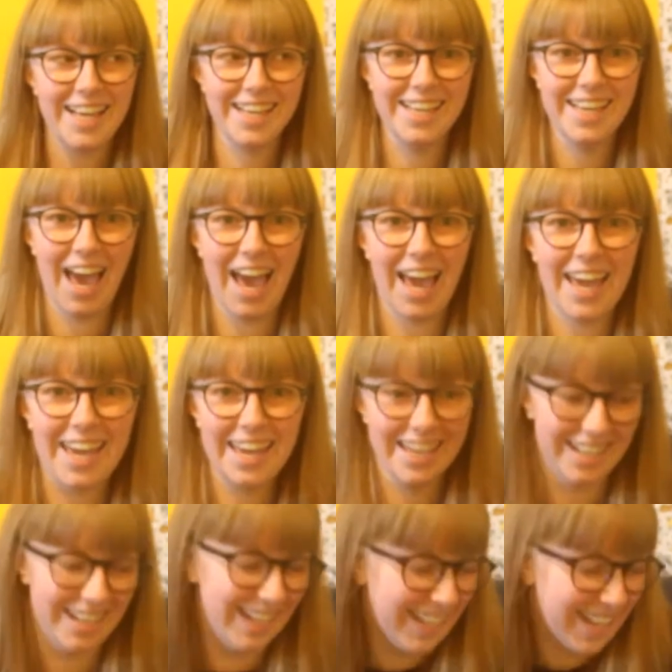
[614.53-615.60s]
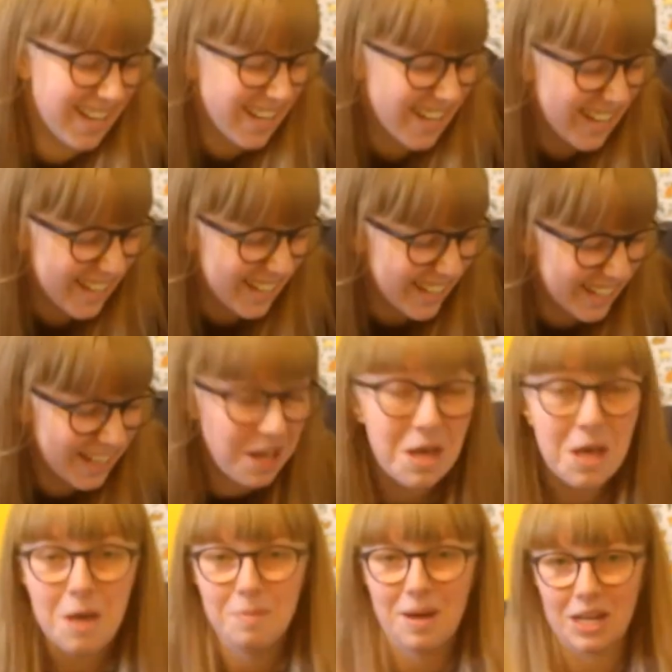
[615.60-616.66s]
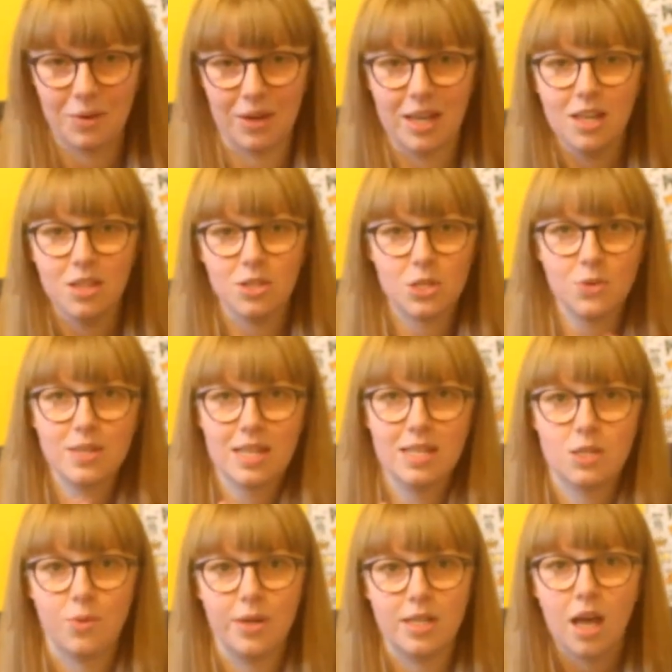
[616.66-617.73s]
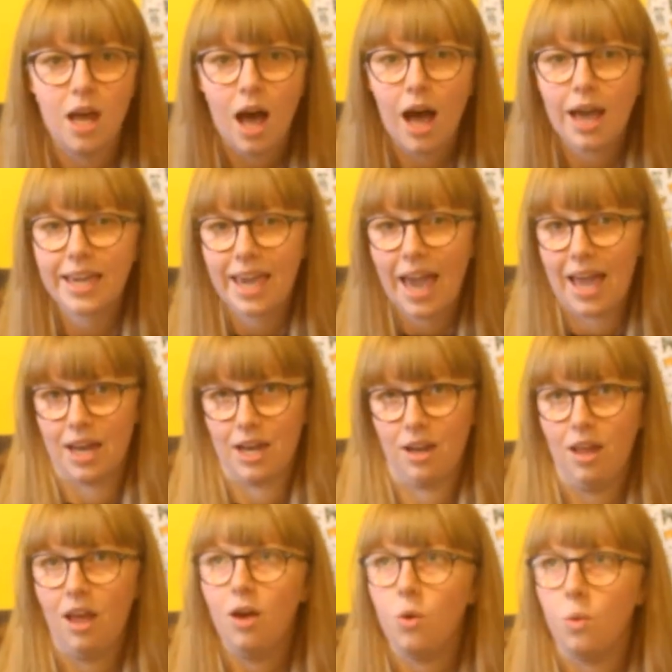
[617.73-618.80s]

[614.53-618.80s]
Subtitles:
Yay! But anyway, the Suicide Squid, again,